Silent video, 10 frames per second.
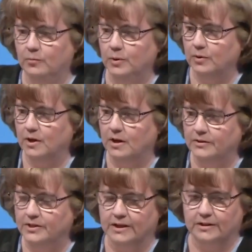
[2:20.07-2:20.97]
We were
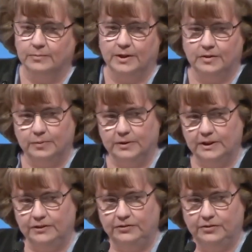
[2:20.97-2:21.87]
contacted by the
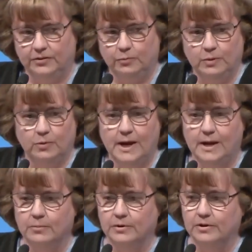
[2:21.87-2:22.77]
police so that we were
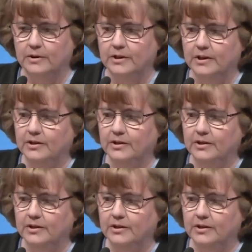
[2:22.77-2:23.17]
able